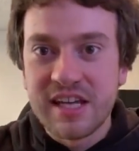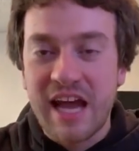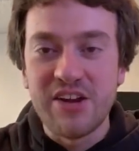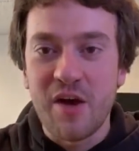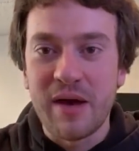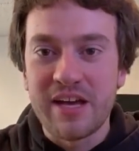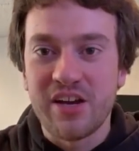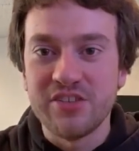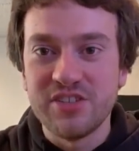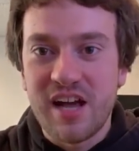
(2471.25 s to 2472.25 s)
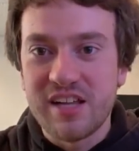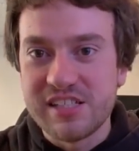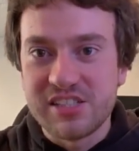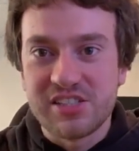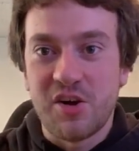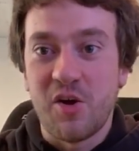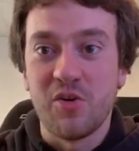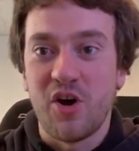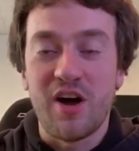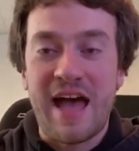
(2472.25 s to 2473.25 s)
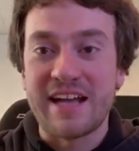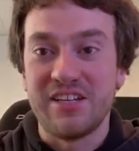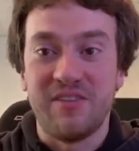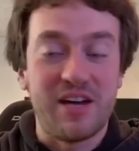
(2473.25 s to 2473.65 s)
I know I had a $100 code active.